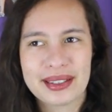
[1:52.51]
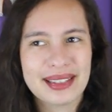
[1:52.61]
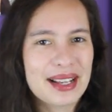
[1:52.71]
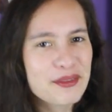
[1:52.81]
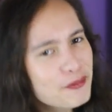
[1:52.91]

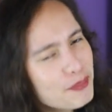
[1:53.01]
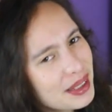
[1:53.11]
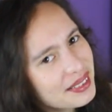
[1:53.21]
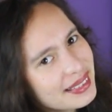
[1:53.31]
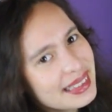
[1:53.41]
I
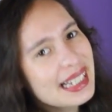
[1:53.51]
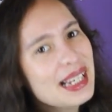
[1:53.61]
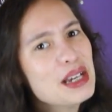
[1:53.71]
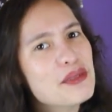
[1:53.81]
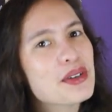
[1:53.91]

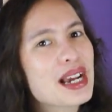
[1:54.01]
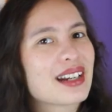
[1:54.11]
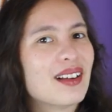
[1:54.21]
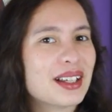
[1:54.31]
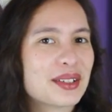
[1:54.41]
believe we can
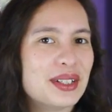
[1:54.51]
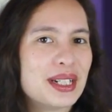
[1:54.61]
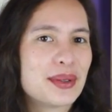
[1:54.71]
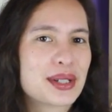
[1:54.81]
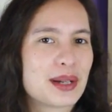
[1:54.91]
all agree that
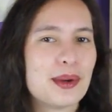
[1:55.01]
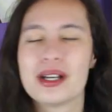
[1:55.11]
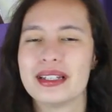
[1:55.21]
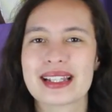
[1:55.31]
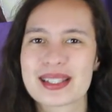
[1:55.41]
it was Capone,
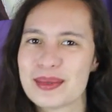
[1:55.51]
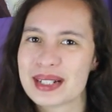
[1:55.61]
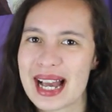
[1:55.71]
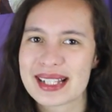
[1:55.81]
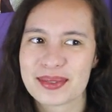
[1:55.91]
unless someone
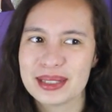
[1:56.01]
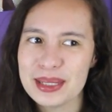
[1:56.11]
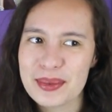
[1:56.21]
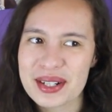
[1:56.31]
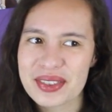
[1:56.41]
has a really
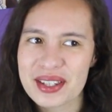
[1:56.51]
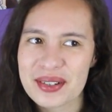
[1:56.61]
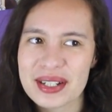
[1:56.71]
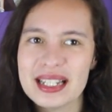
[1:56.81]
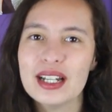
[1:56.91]
weird
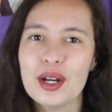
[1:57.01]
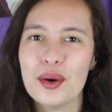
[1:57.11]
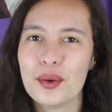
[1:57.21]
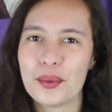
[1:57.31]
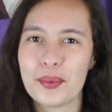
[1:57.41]
theory,
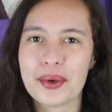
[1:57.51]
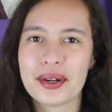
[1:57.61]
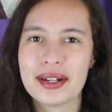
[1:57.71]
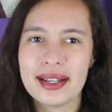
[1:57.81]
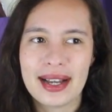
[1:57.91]

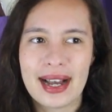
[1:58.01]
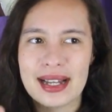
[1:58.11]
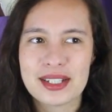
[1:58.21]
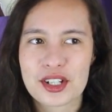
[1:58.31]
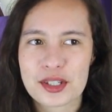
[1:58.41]
or
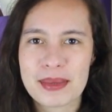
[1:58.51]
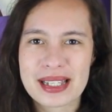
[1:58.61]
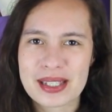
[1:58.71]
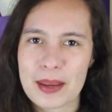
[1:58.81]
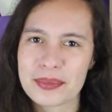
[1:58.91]
I just
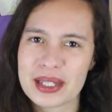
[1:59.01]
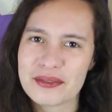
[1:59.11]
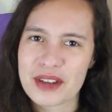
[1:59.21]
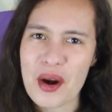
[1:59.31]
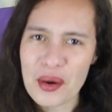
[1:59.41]
missed something
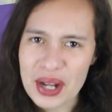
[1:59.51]
very